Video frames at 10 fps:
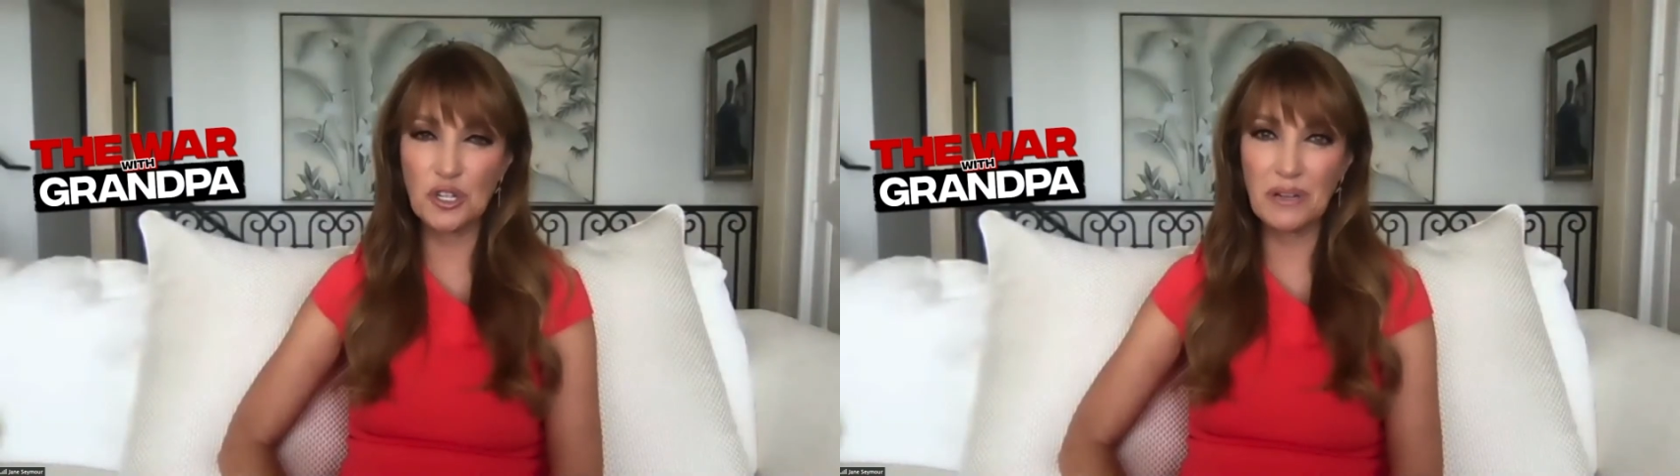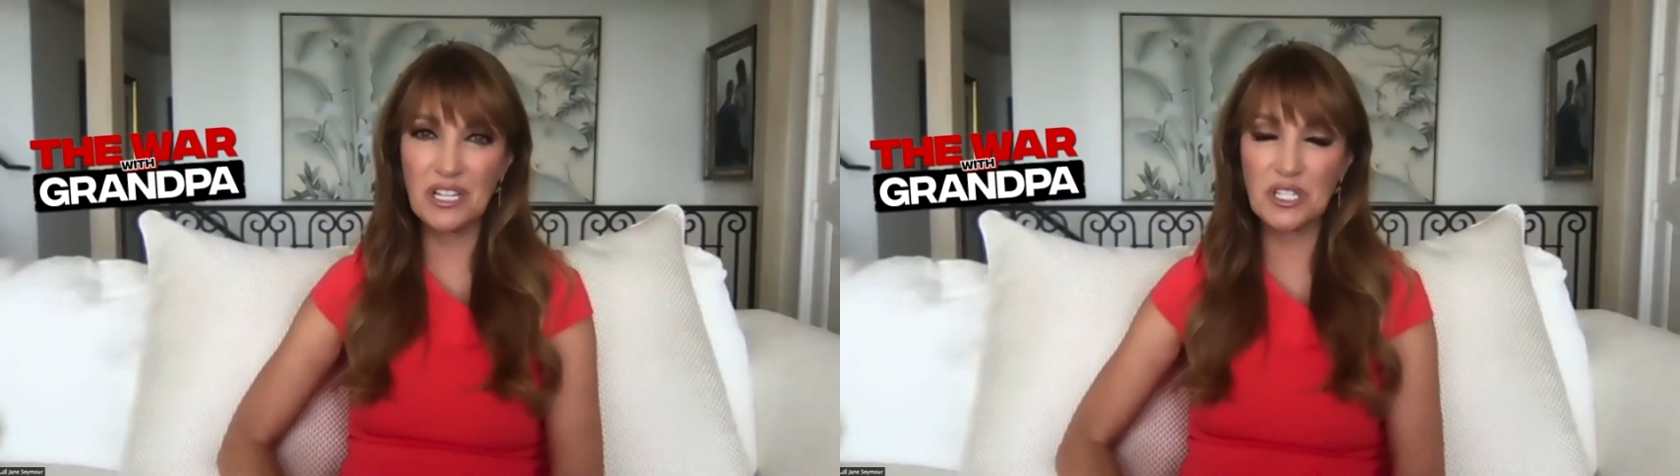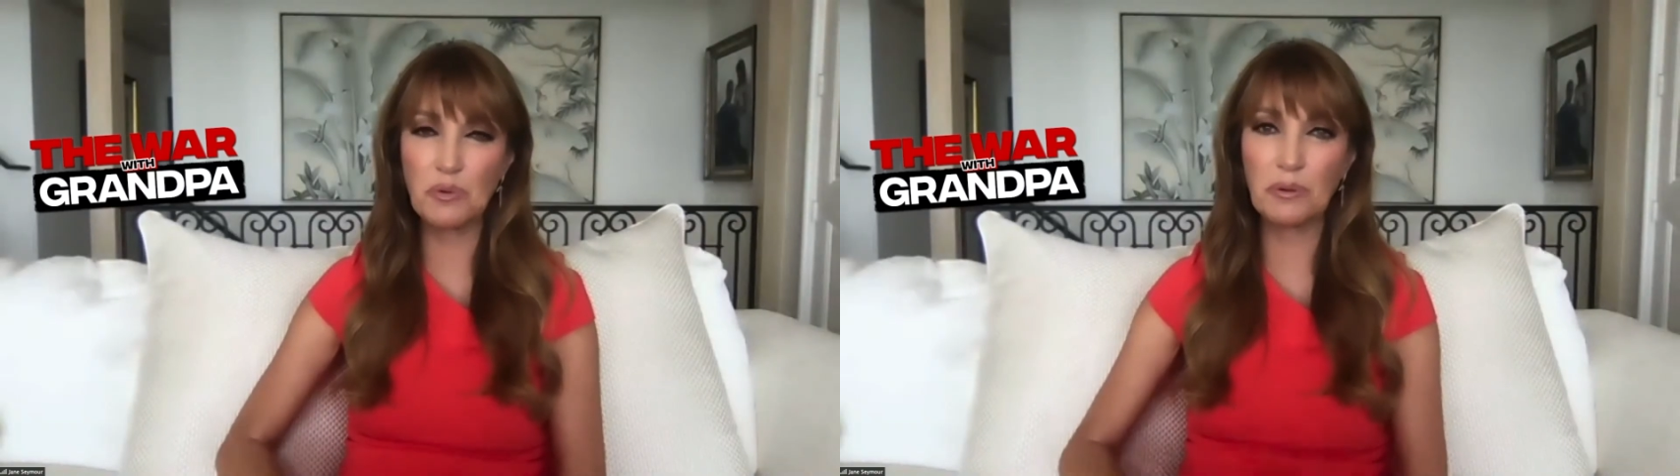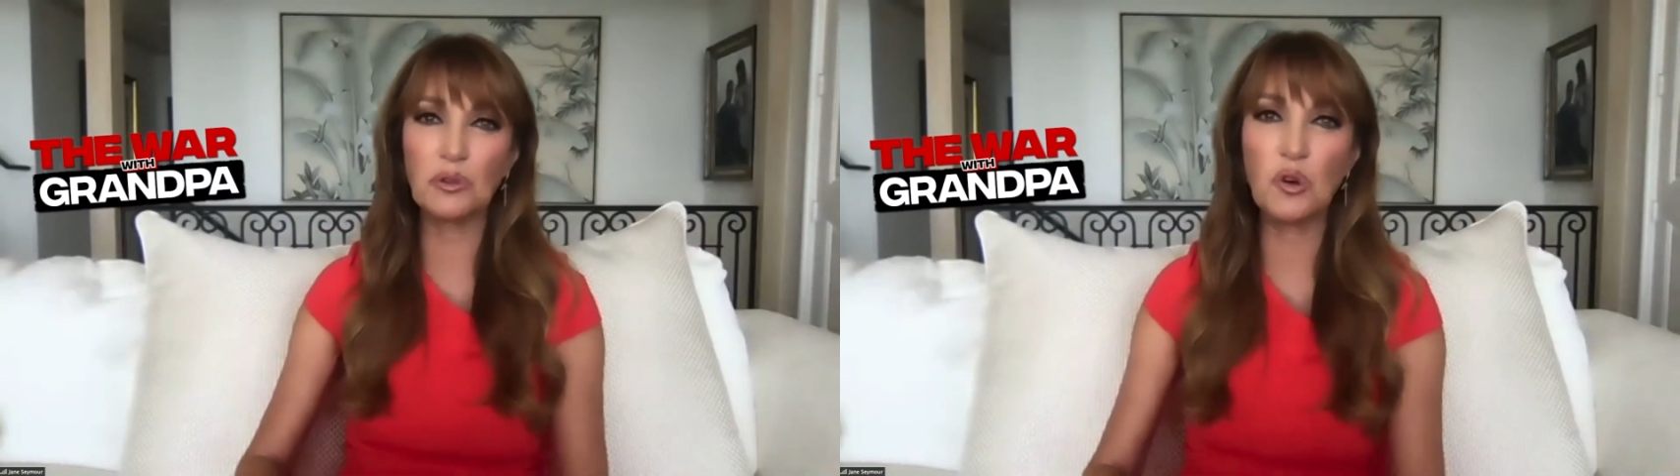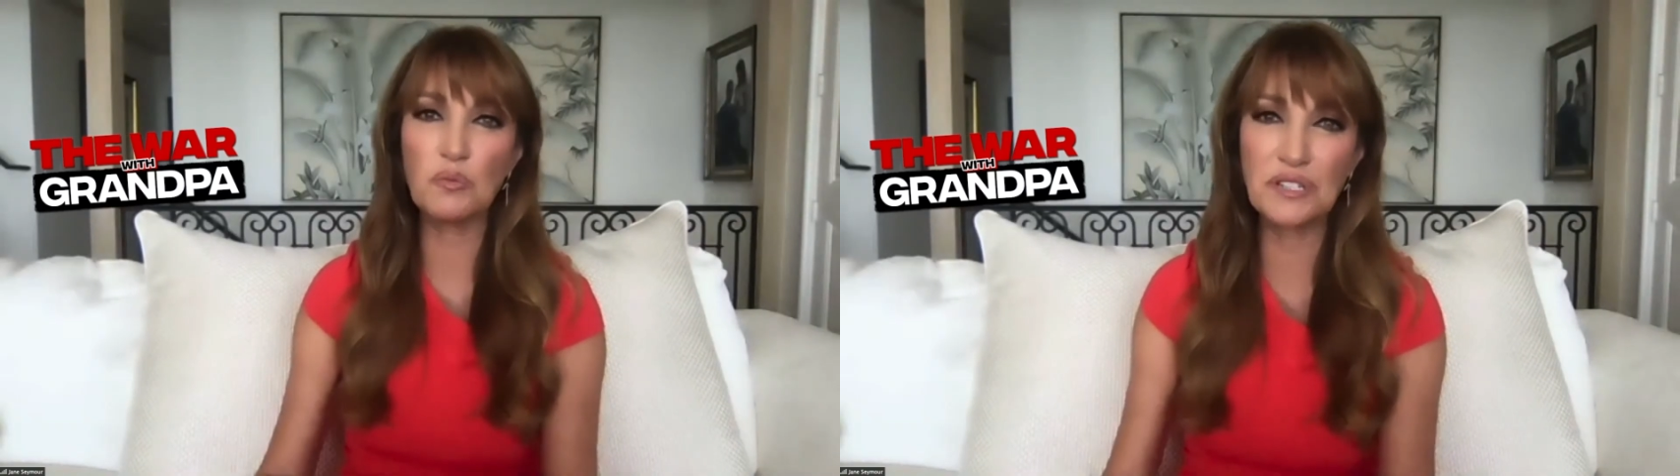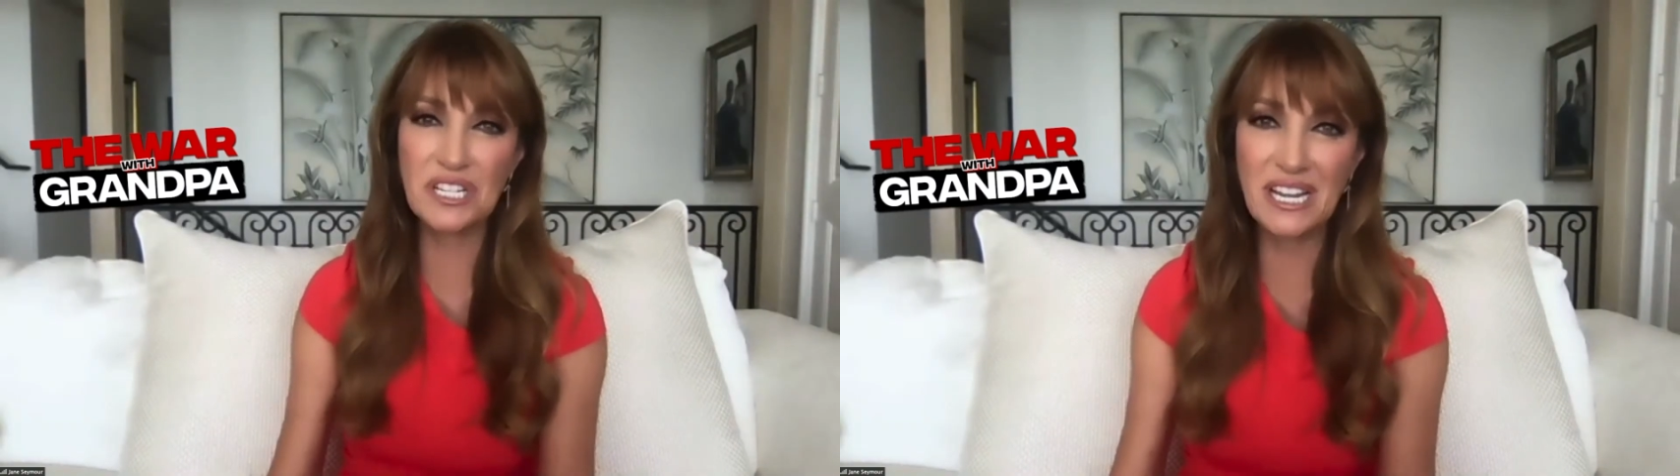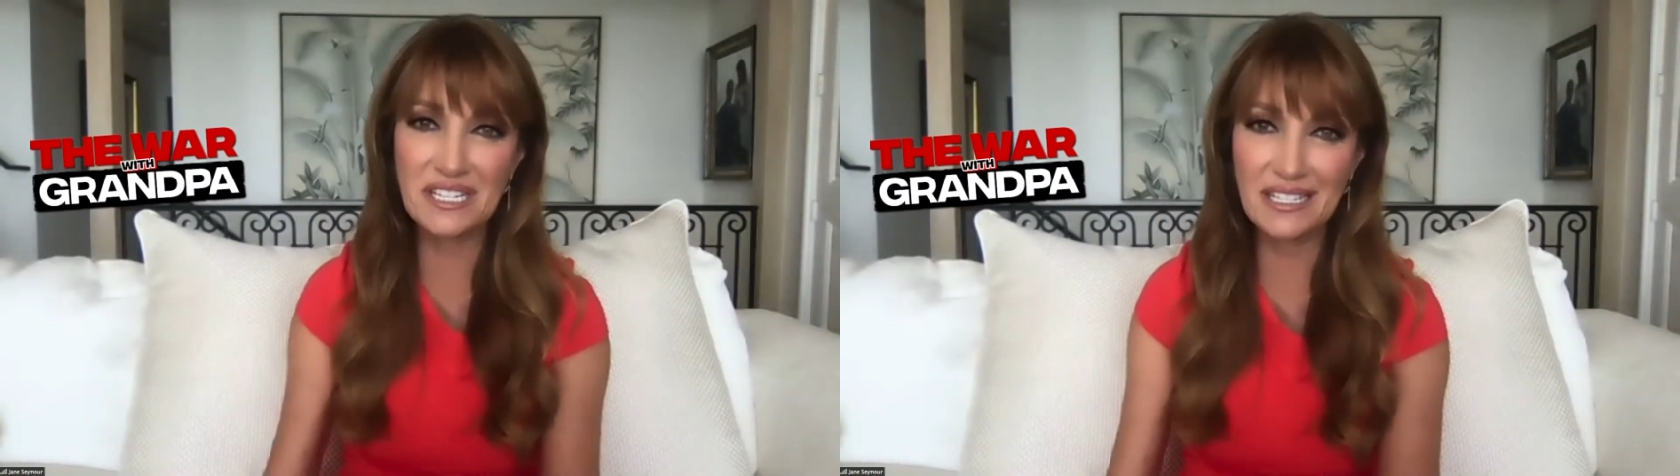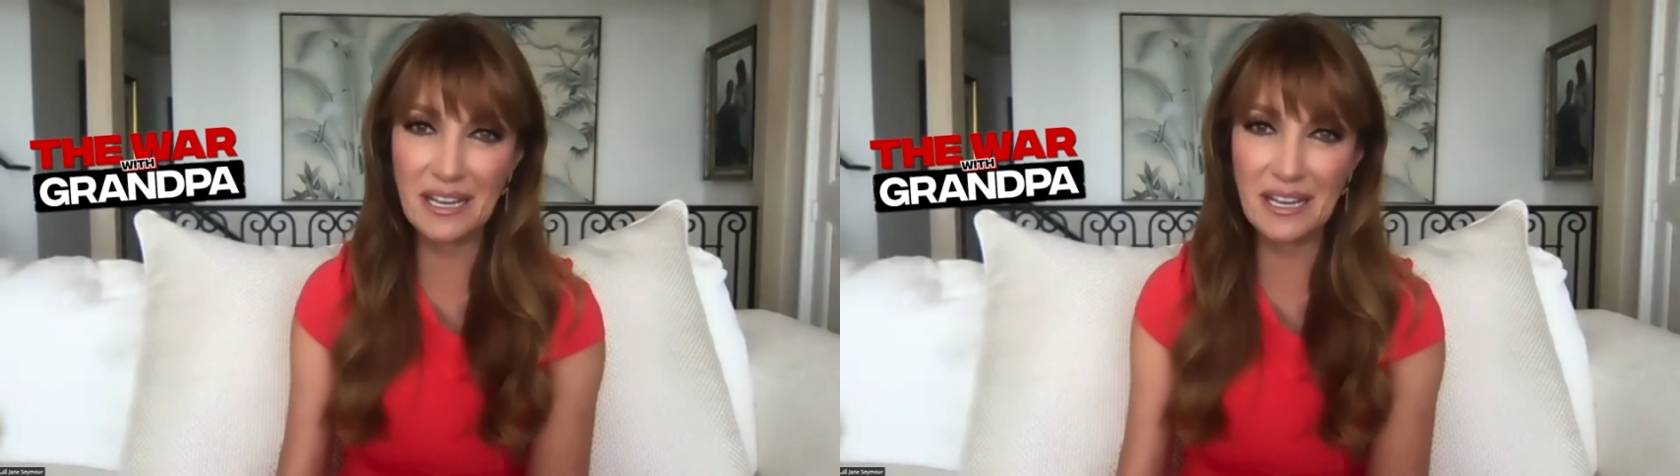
because we were all pretending